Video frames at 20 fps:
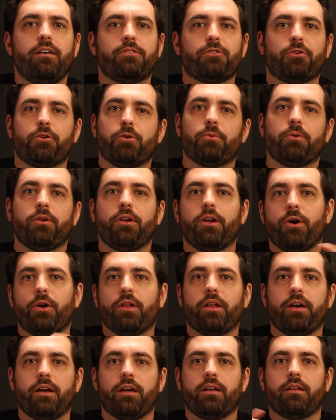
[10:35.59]
So you would know
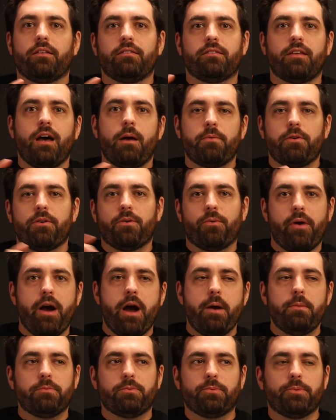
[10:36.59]
like Zapier
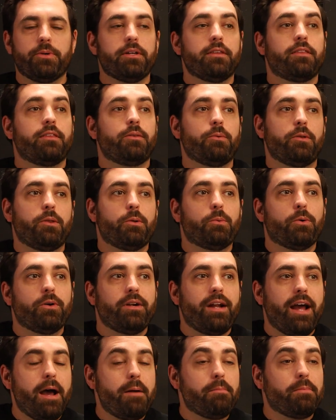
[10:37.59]
rhymes with the word
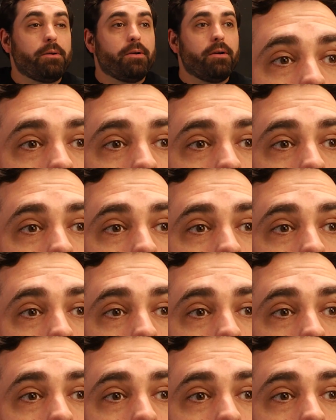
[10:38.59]
happier.